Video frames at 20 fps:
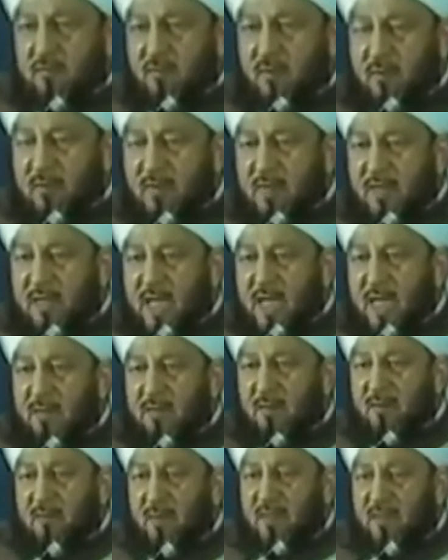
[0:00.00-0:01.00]
from the
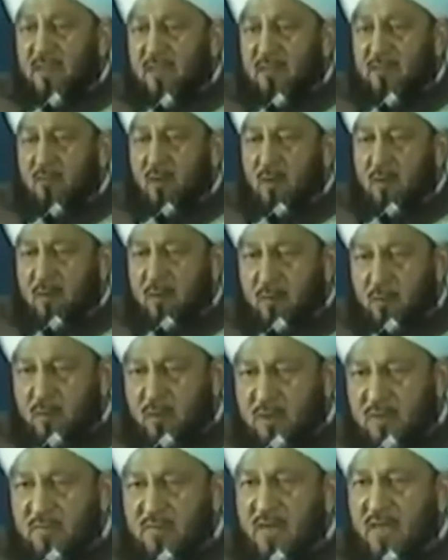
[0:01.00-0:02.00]
time of Hazrat Muhammad
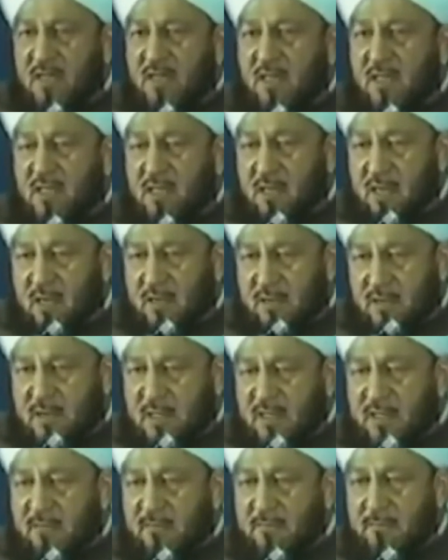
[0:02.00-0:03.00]
Mustafa sallallahu alaihi
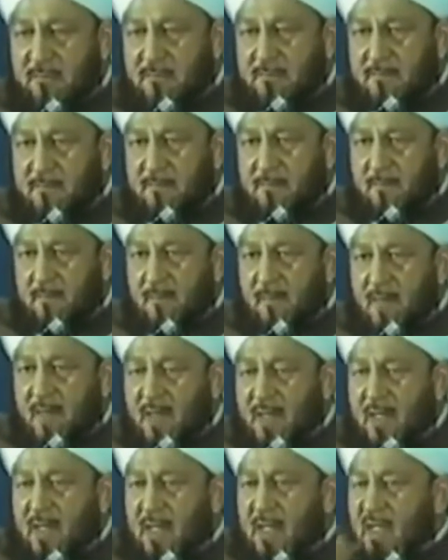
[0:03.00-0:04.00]
wasallam.
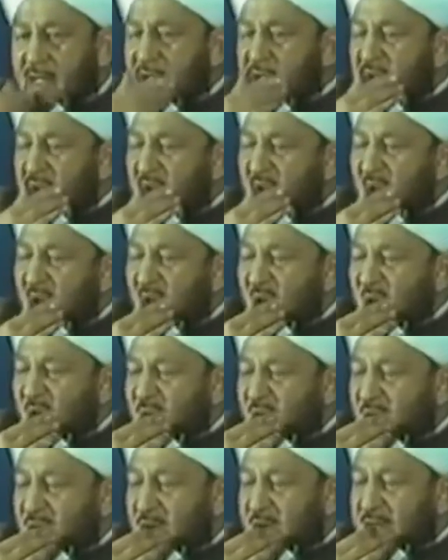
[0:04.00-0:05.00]
Now,
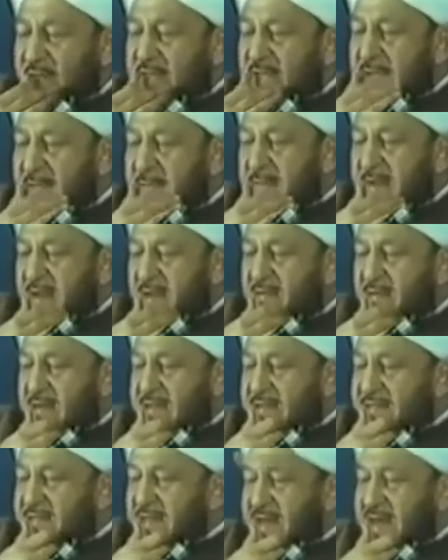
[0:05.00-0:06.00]
for them it
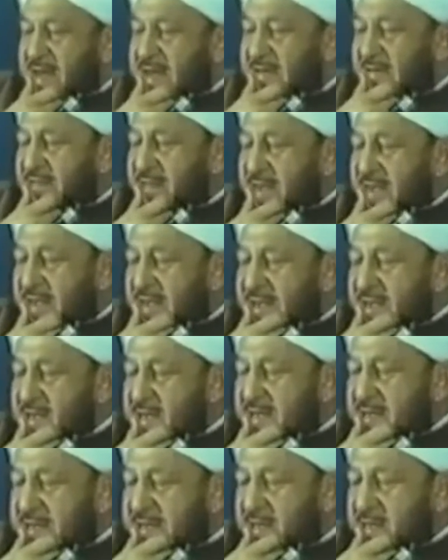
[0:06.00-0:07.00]
was very
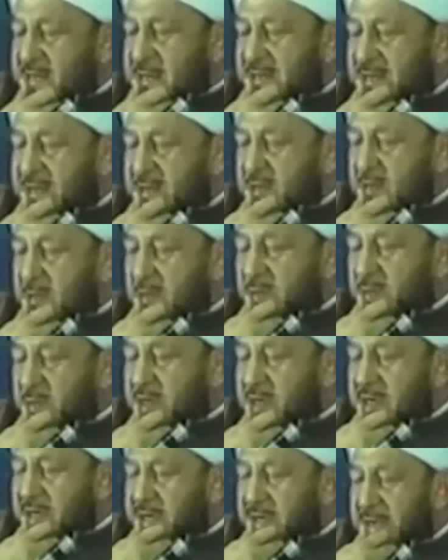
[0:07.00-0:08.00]
difficult to look
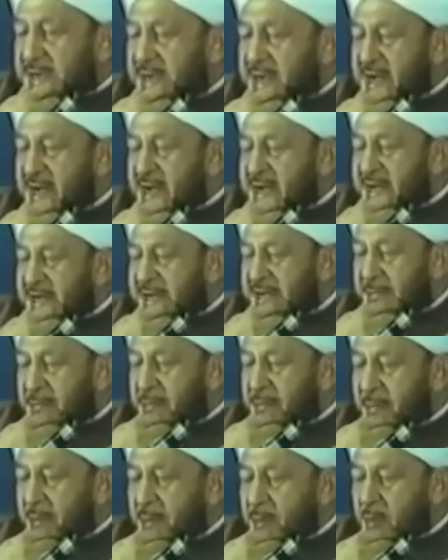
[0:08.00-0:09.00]

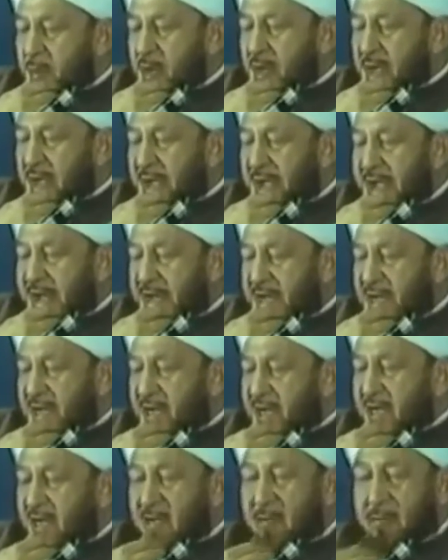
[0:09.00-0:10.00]
at
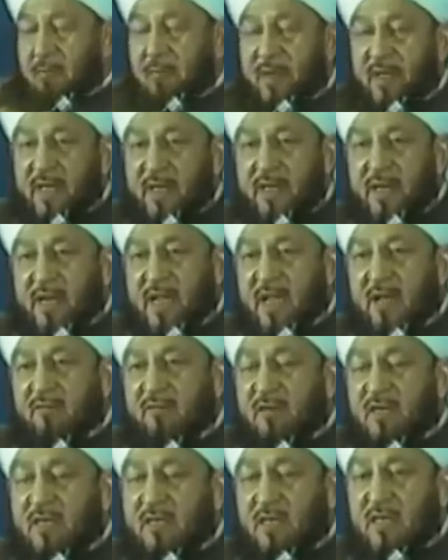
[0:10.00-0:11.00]
and compare
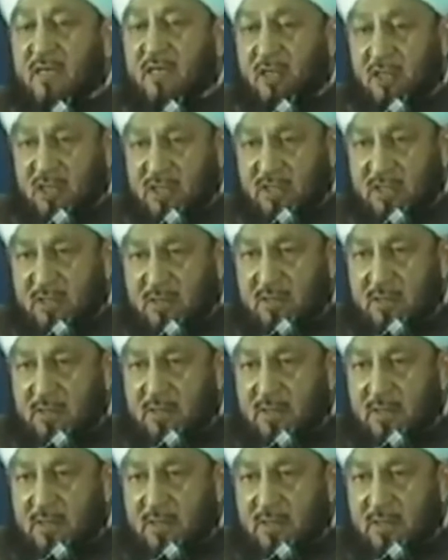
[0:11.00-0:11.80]
every tradition